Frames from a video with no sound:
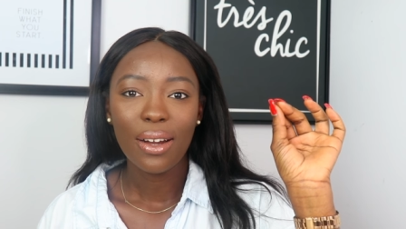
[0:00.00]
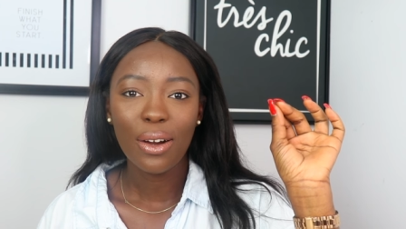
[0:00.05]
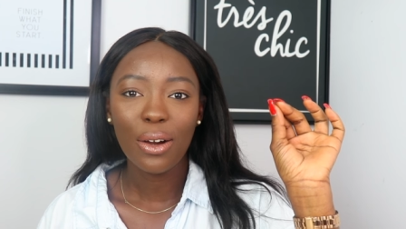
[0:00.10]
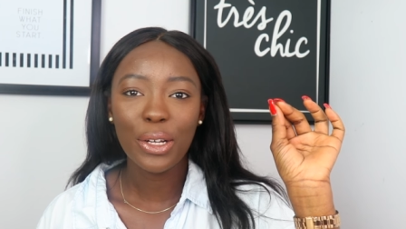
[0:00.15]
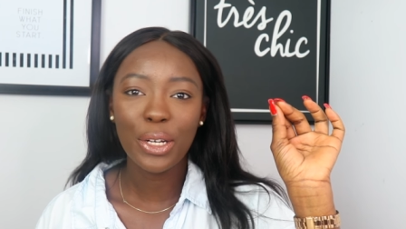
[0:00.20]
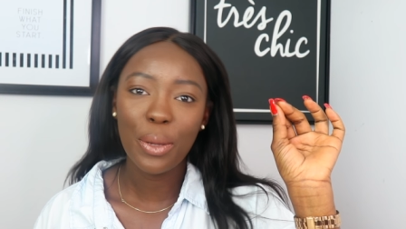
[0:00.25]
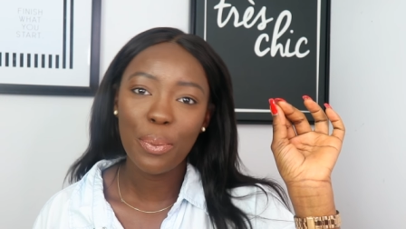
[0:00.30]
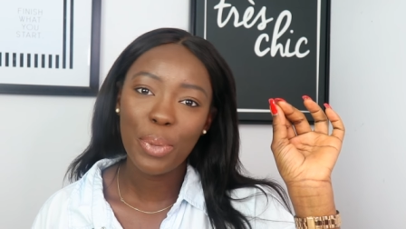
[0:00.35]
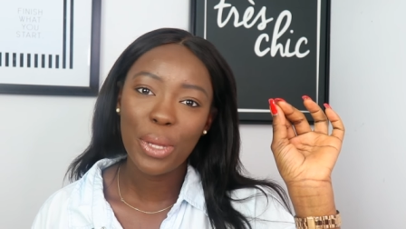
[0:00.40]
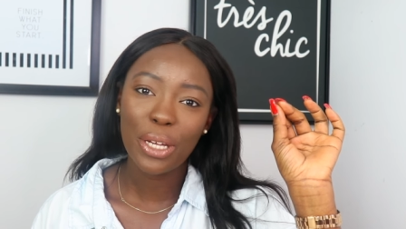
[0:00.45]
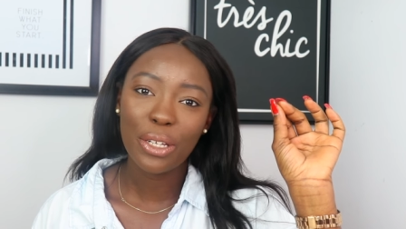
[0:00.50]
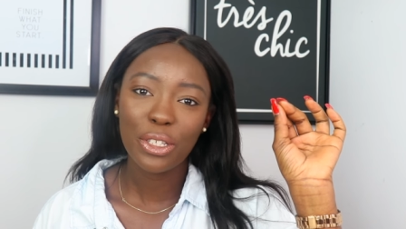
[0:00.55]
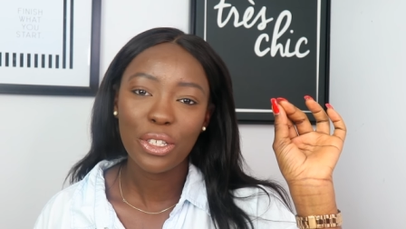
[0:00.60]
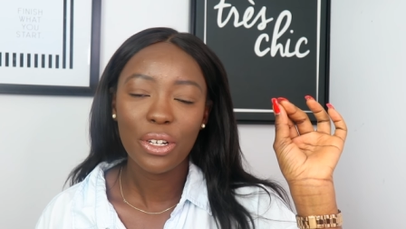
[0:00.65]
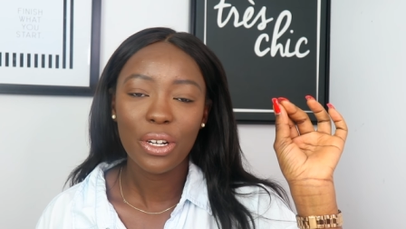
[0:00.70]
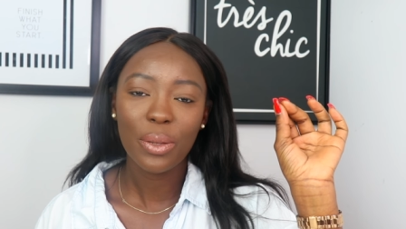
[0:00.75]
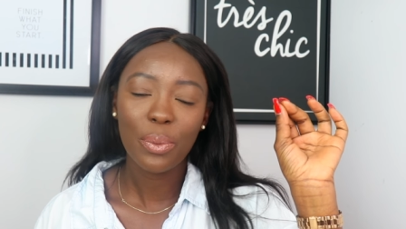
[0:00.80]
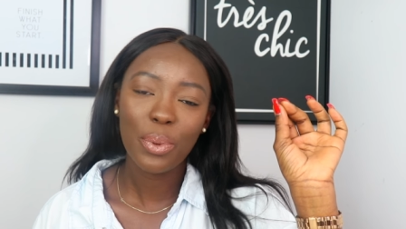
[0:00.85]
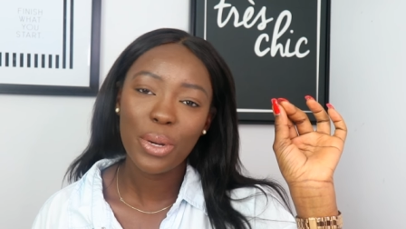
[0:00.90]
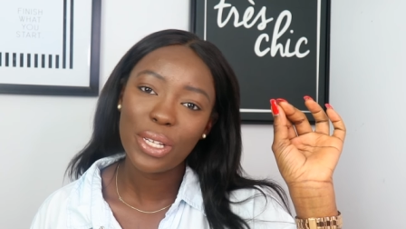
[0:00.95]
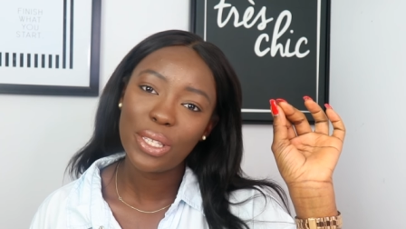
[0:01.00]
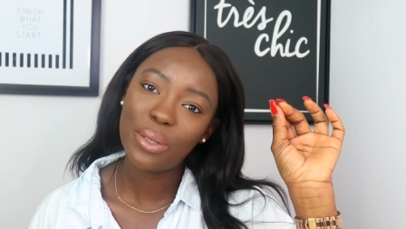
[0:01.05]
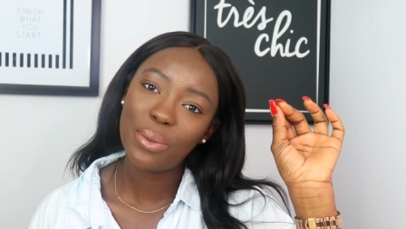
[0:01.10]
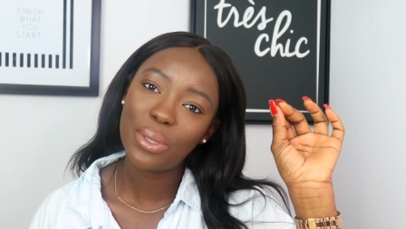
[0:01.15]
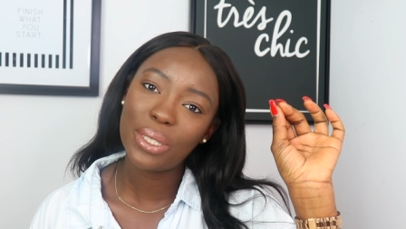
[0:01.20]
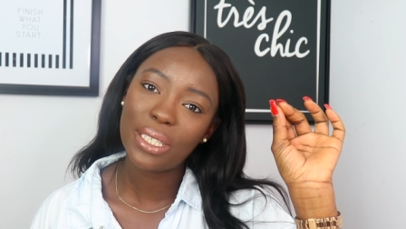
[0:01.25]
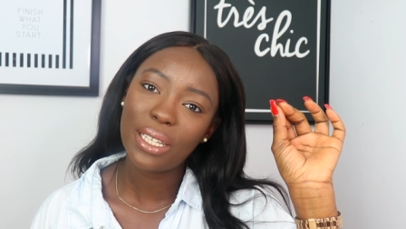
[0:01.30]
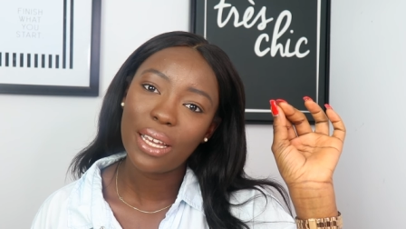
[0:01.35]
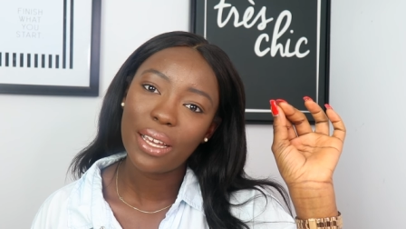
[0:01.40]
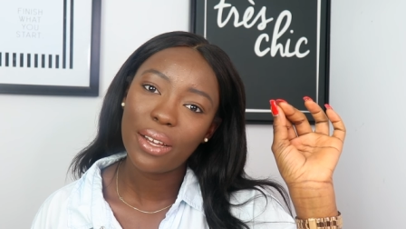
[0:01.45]
on a picture, the person
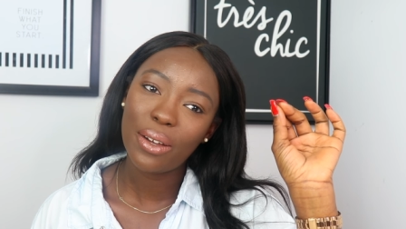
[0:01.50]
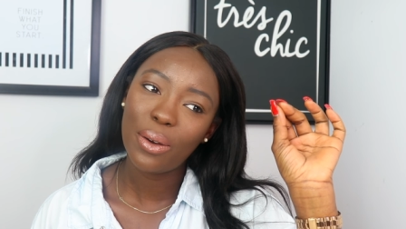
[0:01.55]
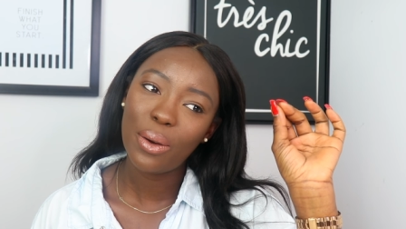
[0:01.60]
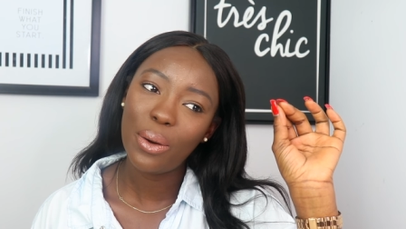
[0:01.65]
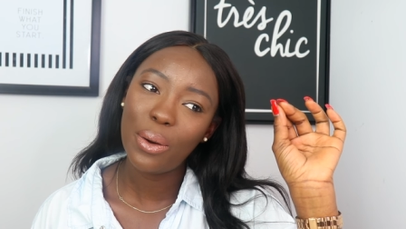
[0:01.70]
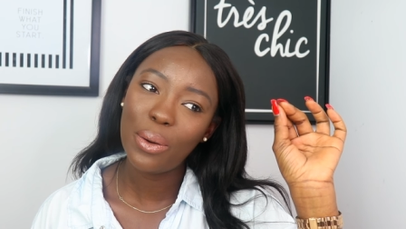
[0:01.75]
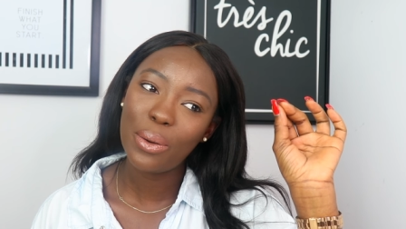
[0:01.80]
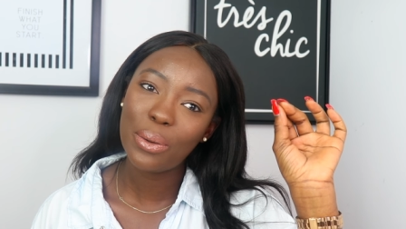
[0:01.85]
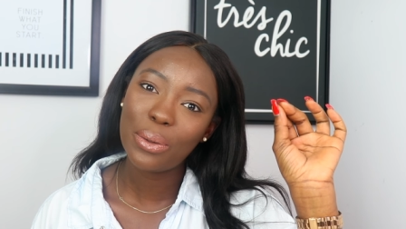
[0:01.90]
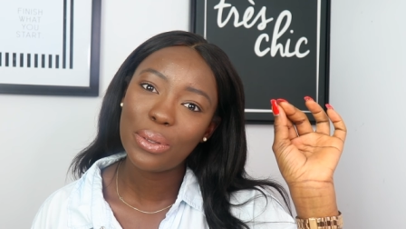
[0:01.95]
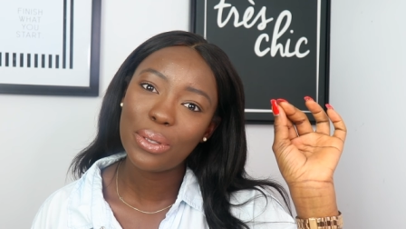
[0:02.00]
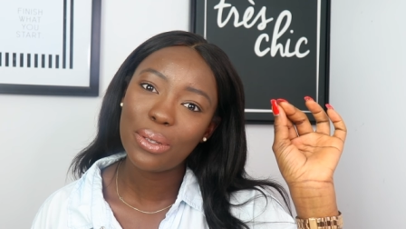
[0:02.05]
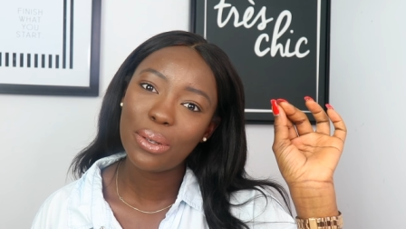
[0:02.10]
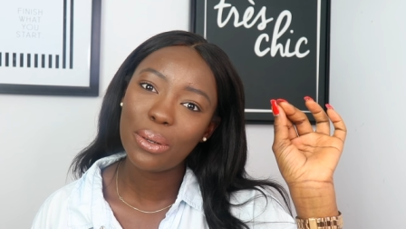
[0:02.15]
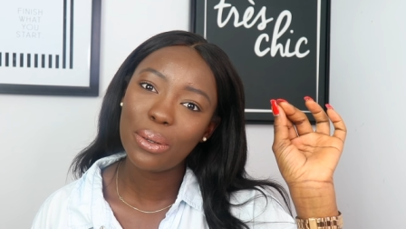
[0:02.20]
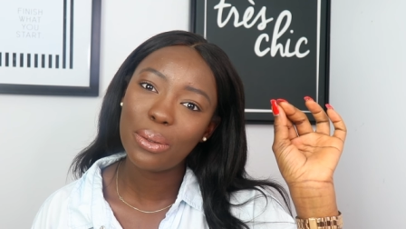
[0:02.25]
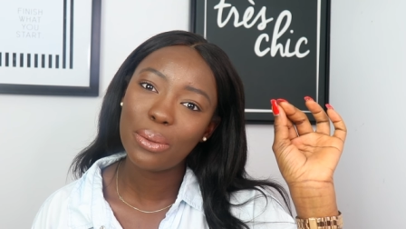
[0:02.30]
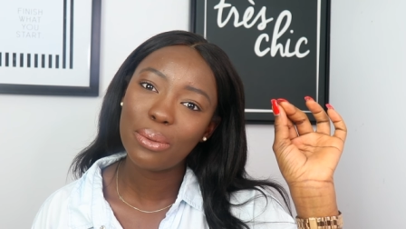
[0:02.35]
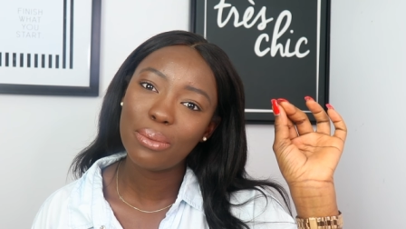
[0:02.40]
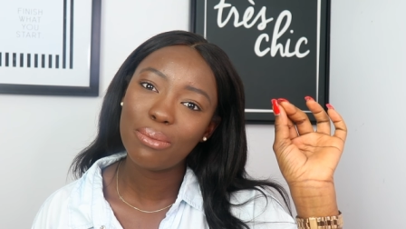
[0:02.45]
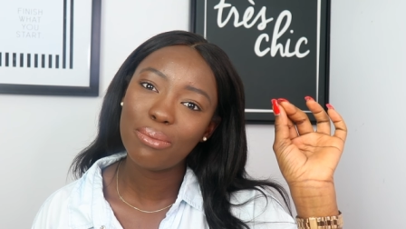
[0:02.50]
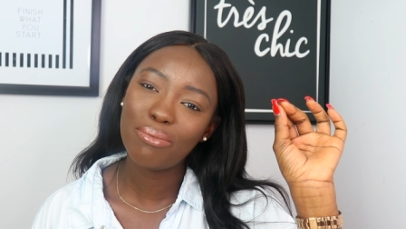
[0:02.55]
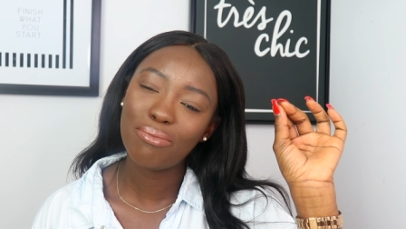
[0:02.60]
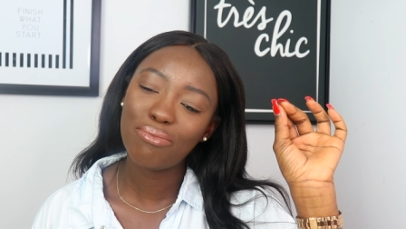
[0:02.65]
was like, oh, so